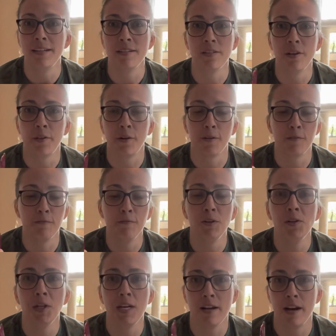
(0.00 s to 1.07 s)
until they're
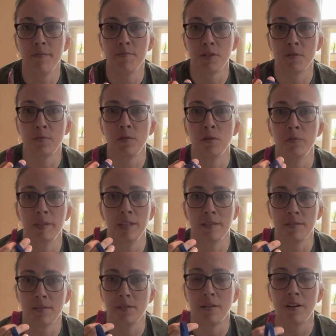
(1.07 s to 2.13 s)
fully comfortable with
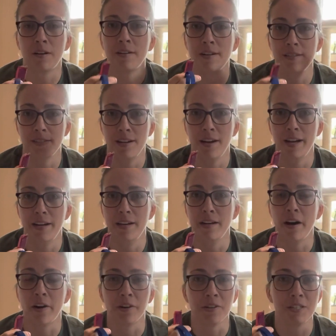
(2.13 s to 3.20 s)
this little harness on and
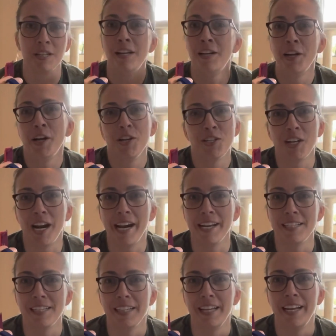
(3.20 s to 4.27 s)
aren't
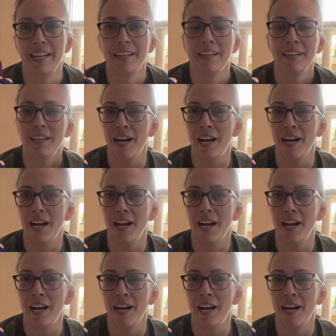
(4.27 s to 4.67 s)
trying to